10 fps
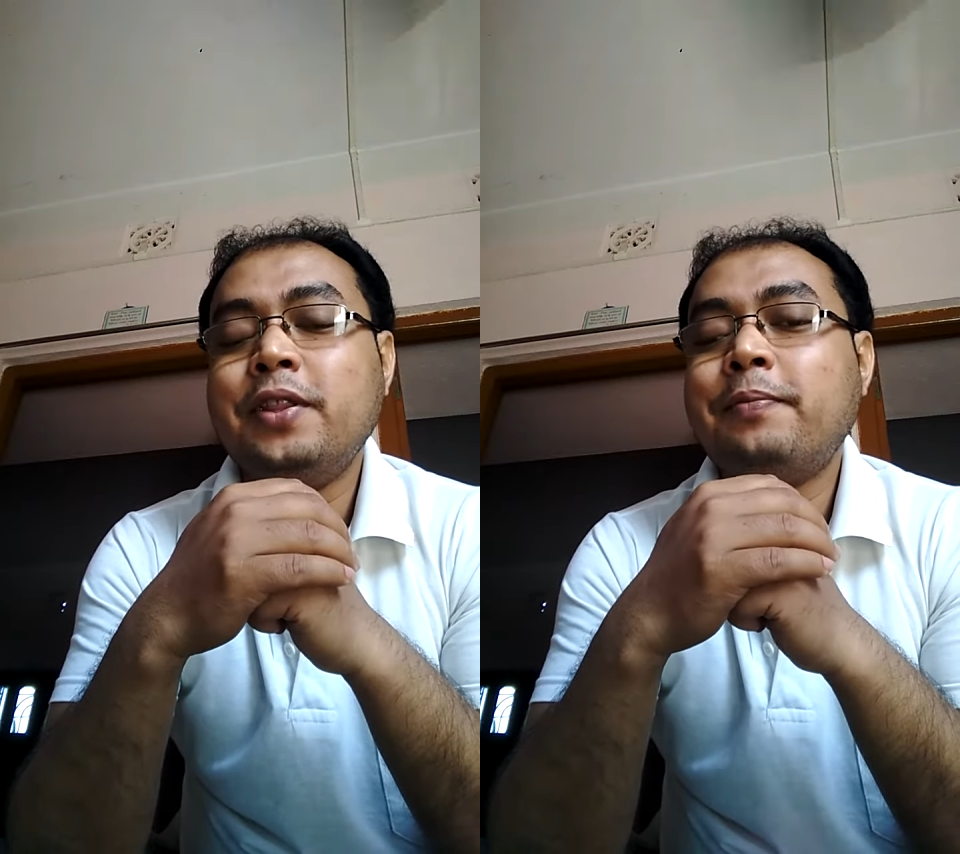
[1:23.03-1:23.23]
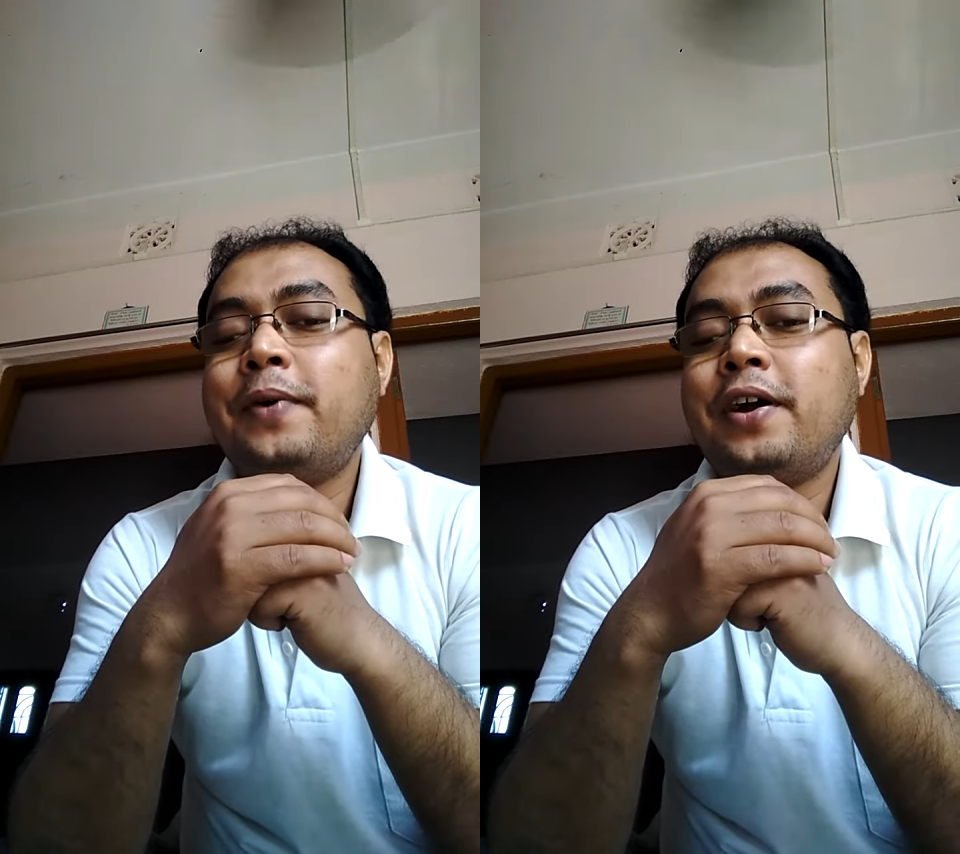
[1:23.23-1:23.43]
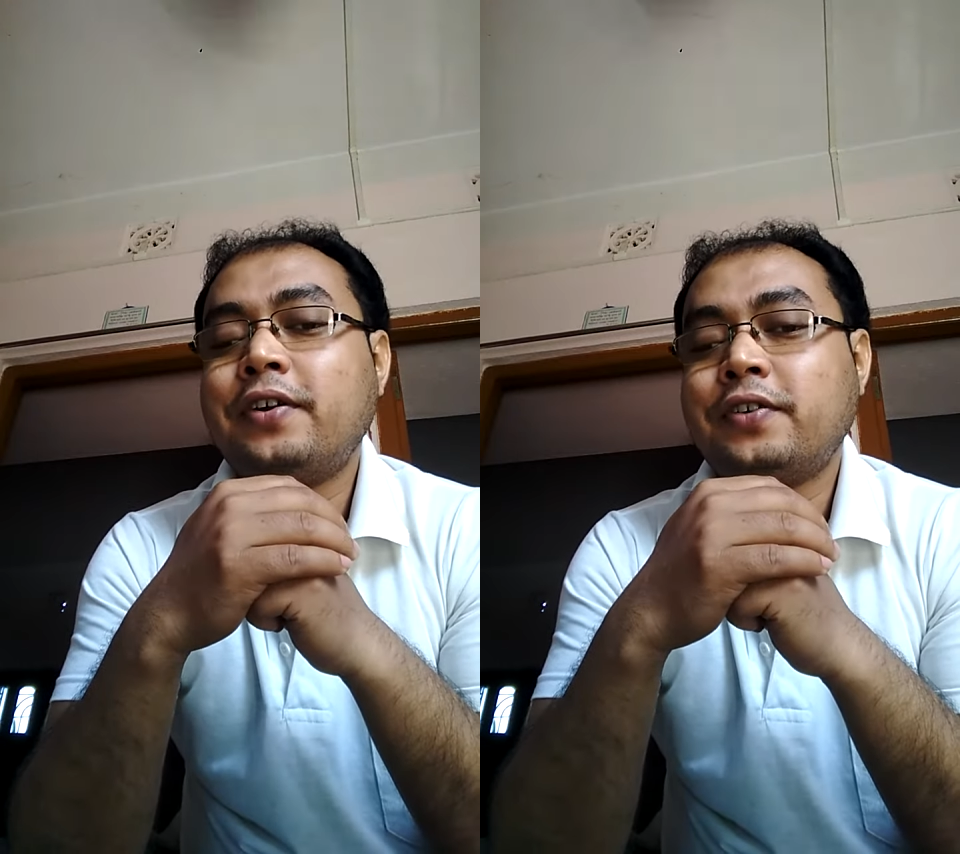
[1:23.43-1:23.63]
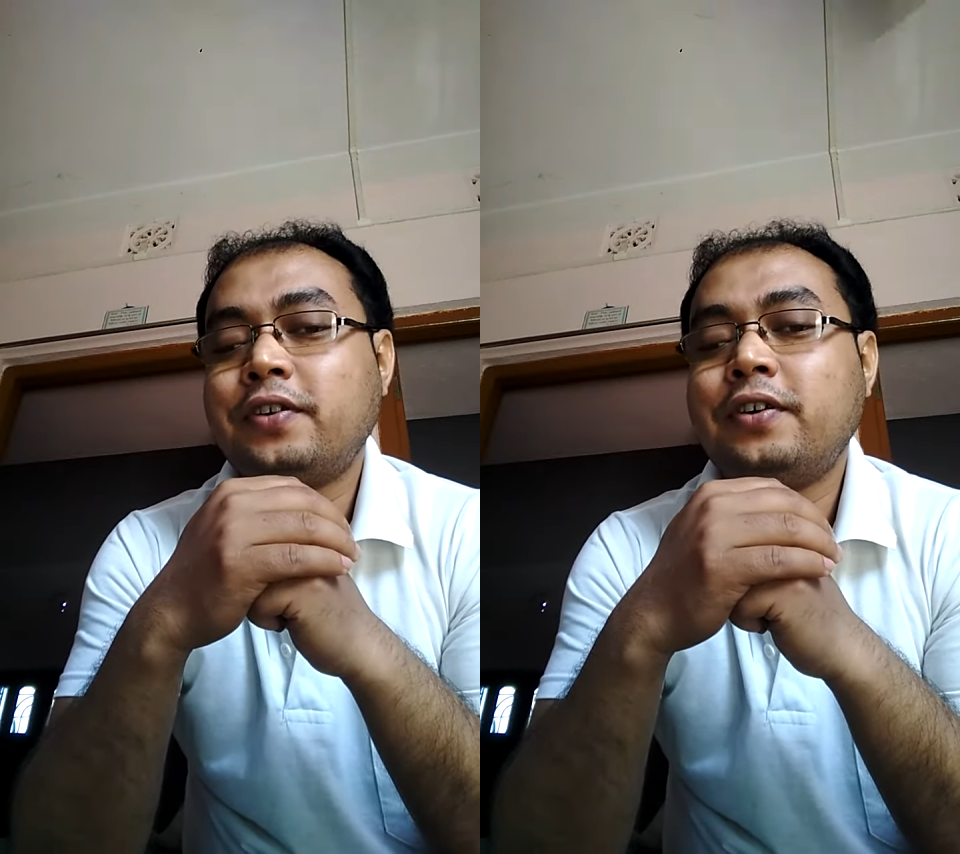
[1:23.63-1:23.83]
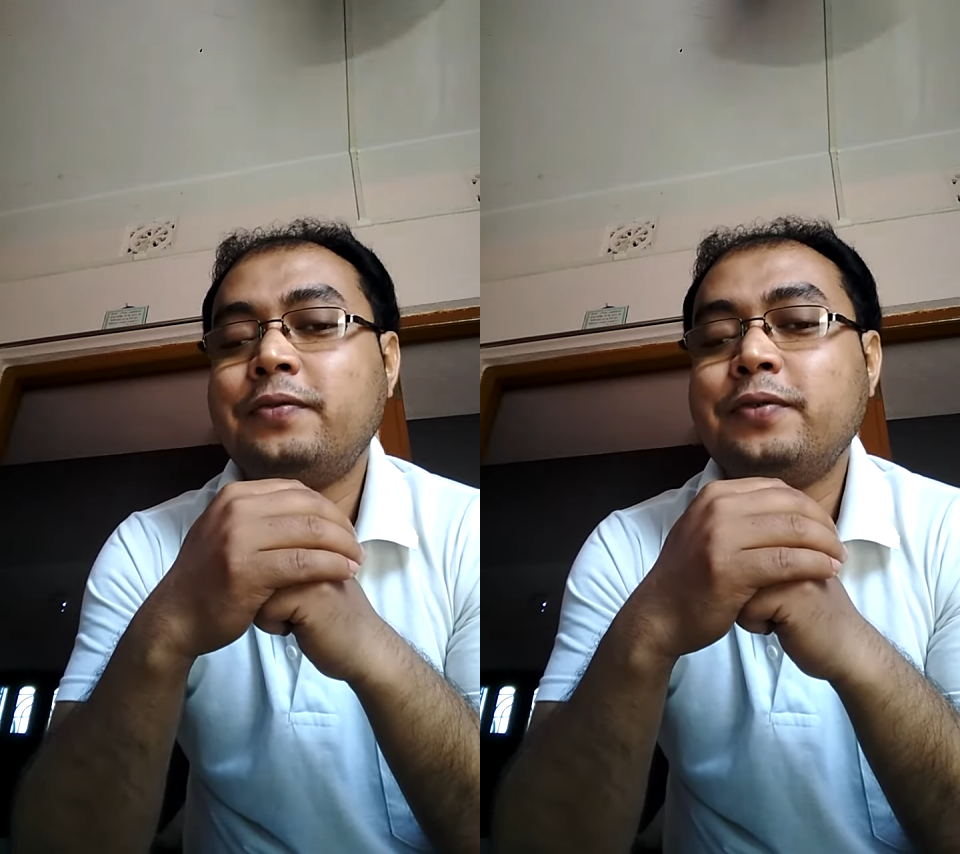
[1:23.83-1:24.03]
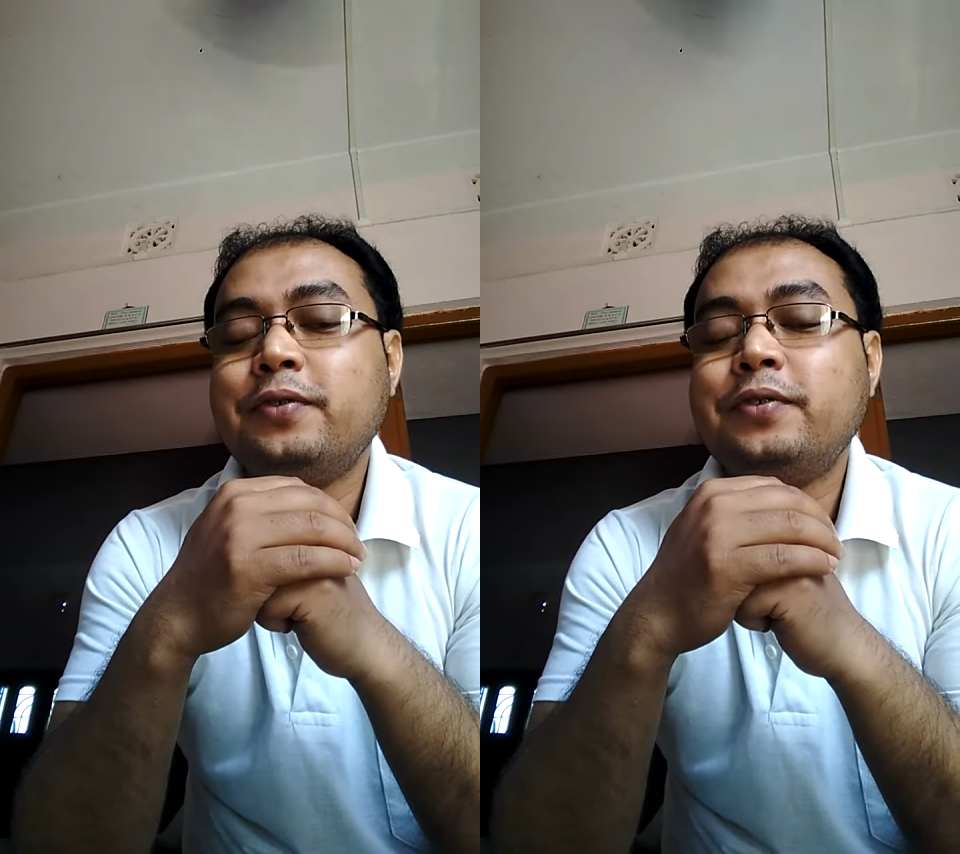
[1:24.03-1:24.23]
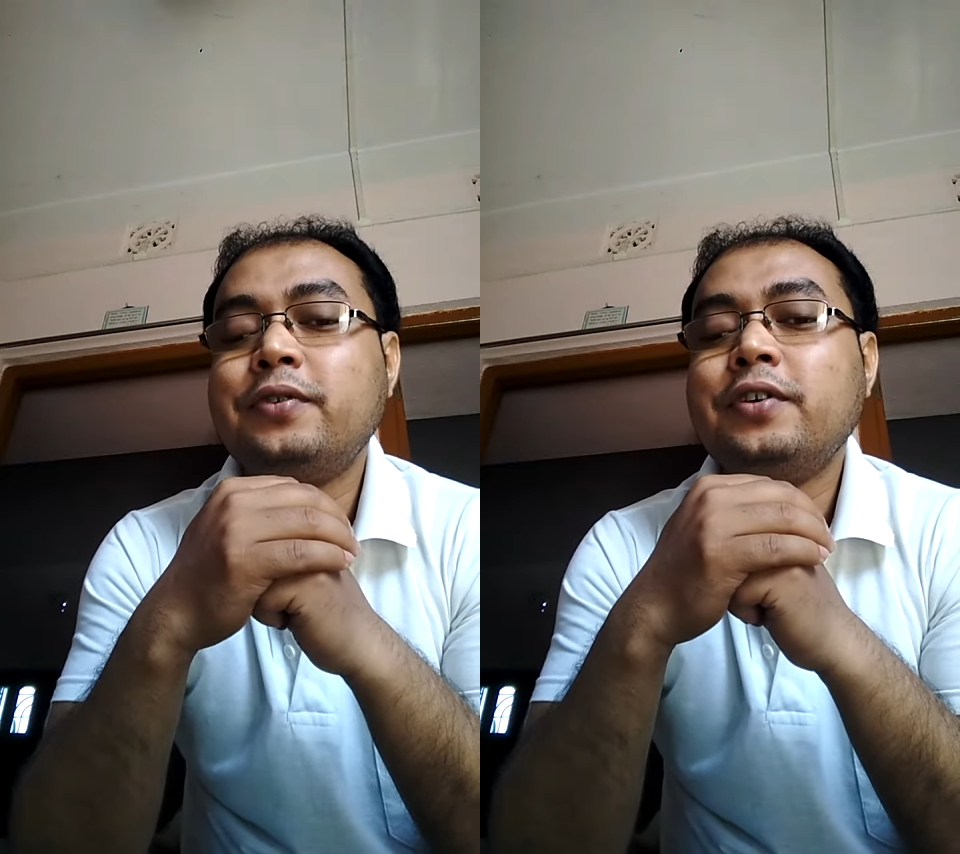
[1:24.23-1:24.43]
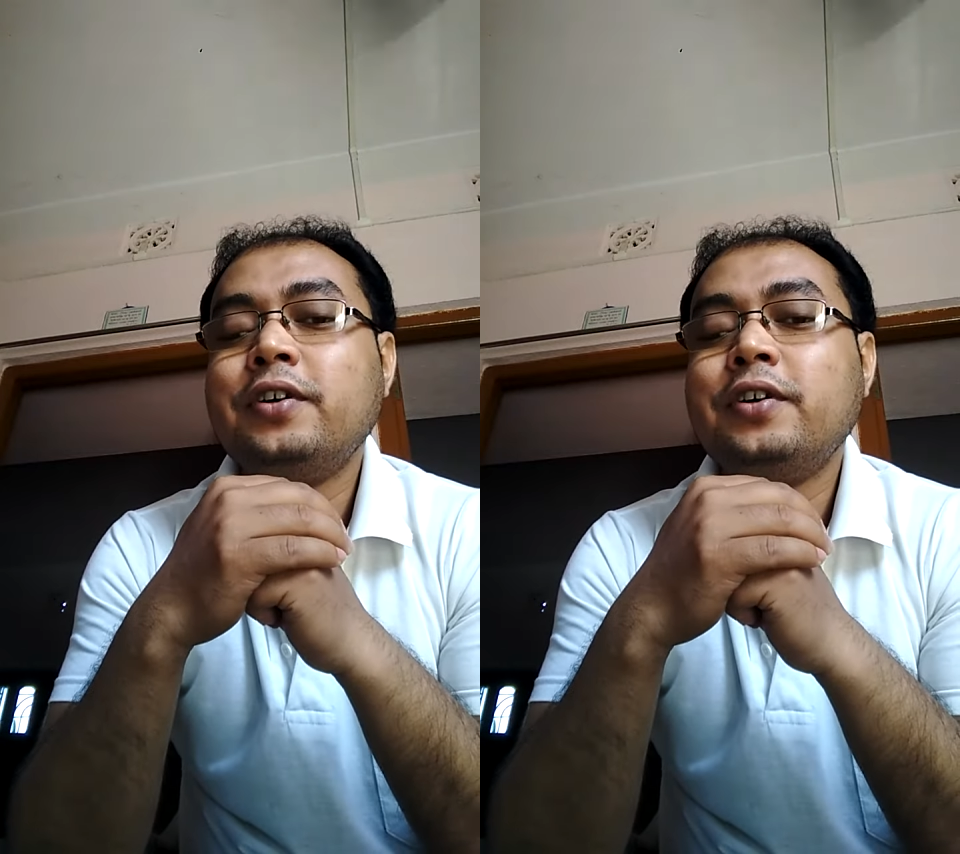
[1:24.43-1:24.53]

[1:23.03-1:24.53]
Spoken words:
the part of your